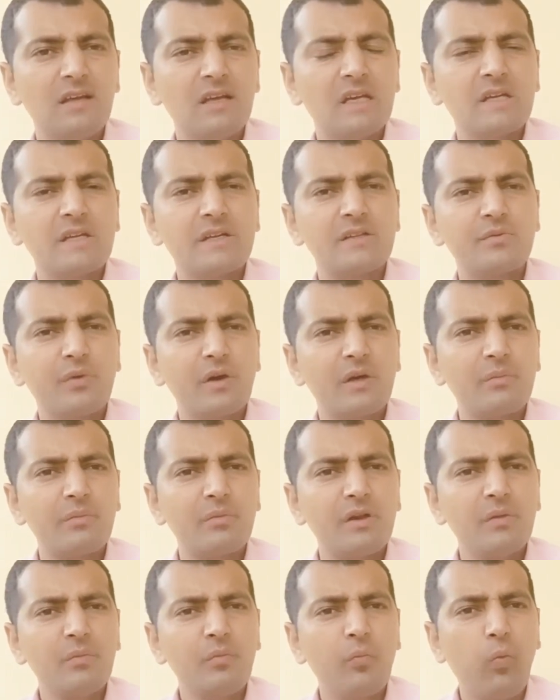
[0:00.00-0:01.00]
when
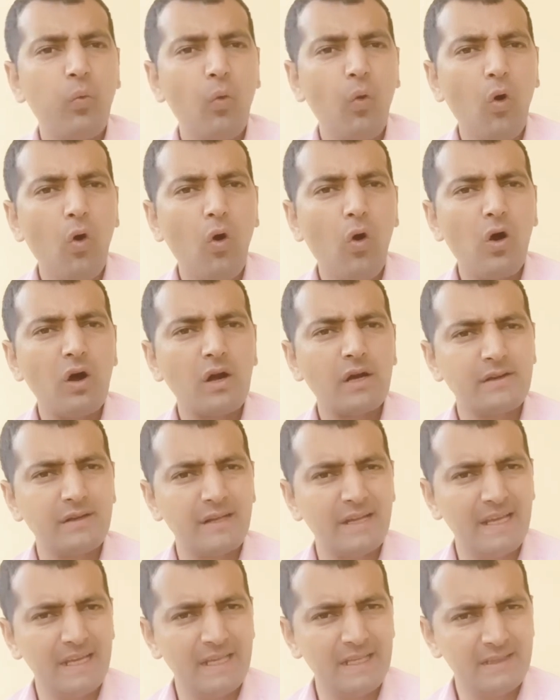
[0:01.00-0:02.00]
we walked
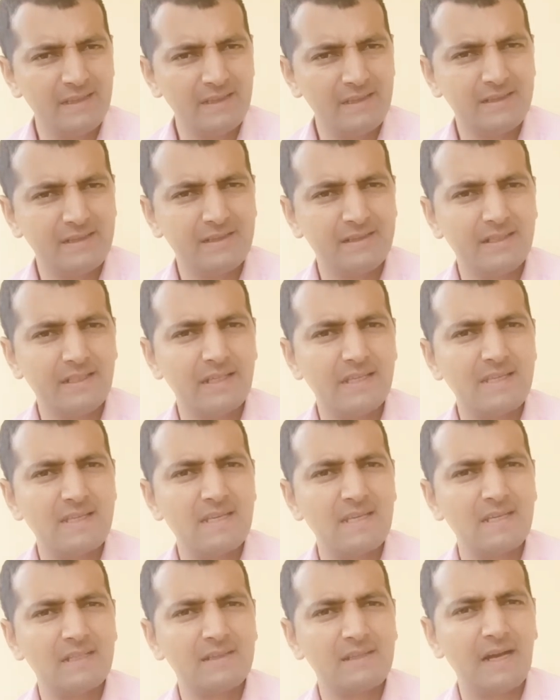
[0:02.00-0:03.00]
in
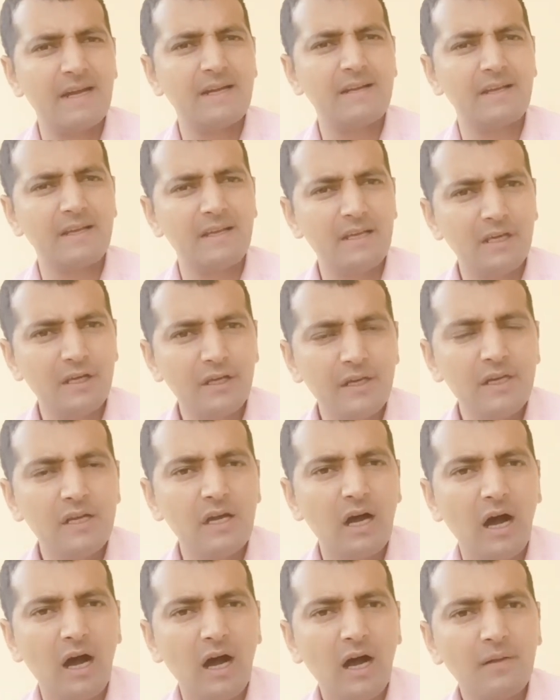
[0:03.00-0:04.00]
that
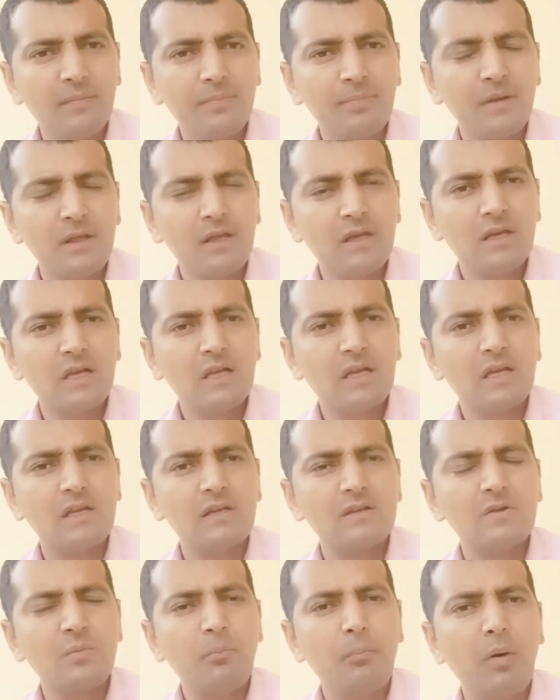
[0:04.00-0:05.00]
area,
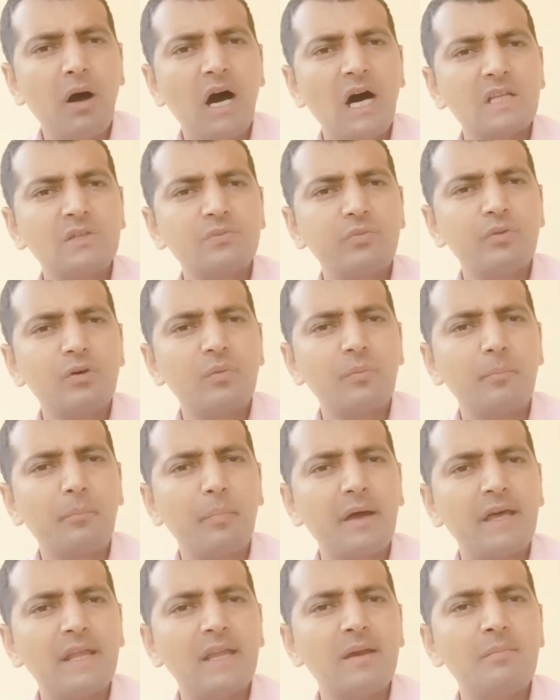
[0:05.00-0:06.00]
the path were
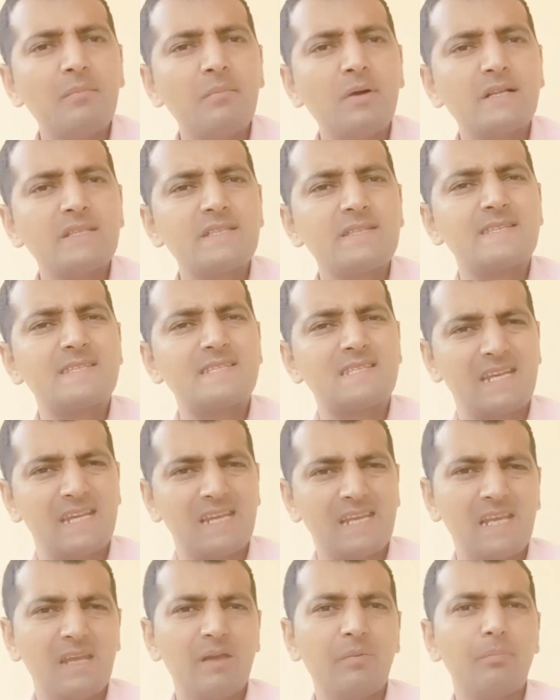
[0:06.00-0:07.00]
very much
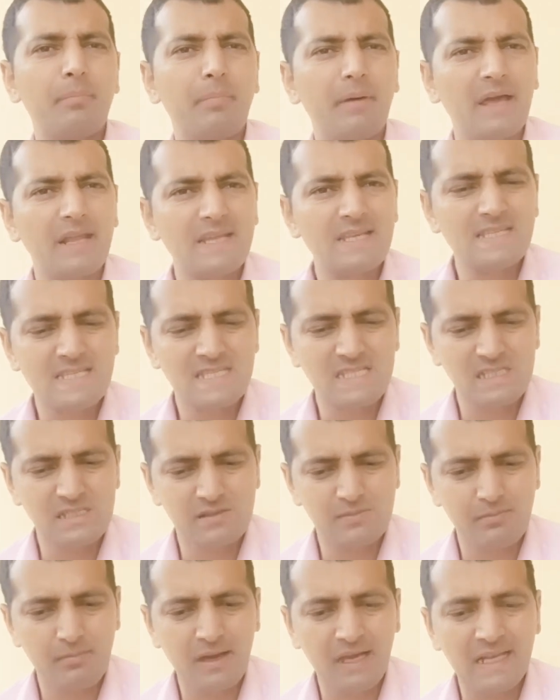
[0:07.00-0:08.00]
stinky, very
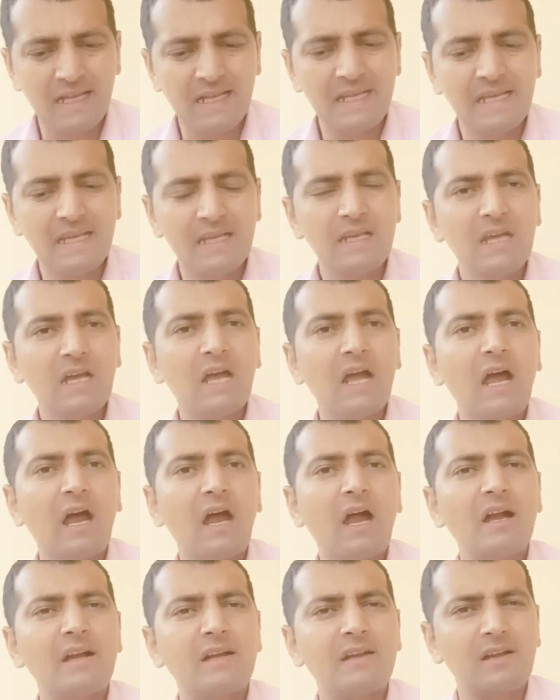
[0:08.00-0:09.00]
smelly.
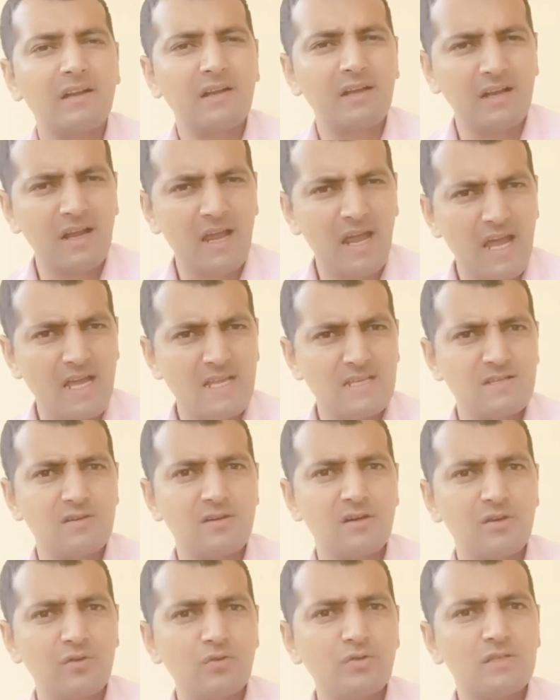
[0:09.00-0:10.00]
At
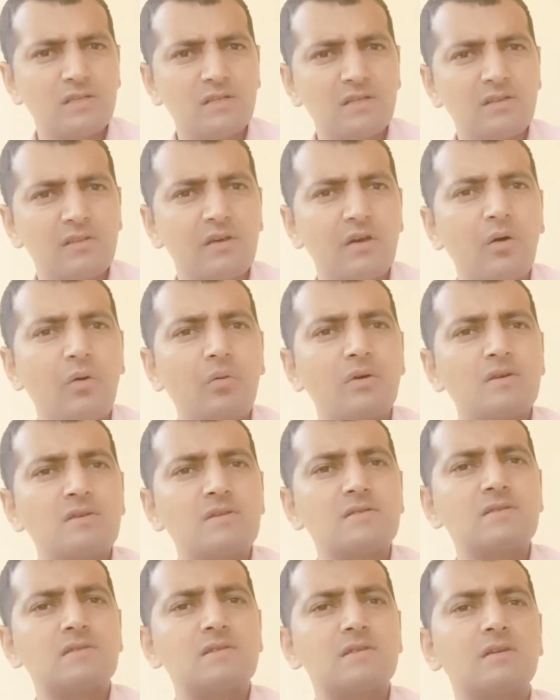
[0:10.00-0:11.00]
attached. You see, there
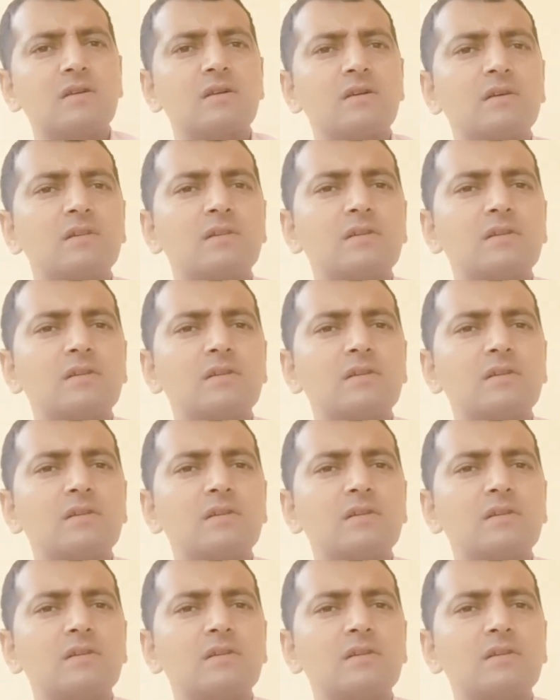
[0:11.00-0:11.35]
was the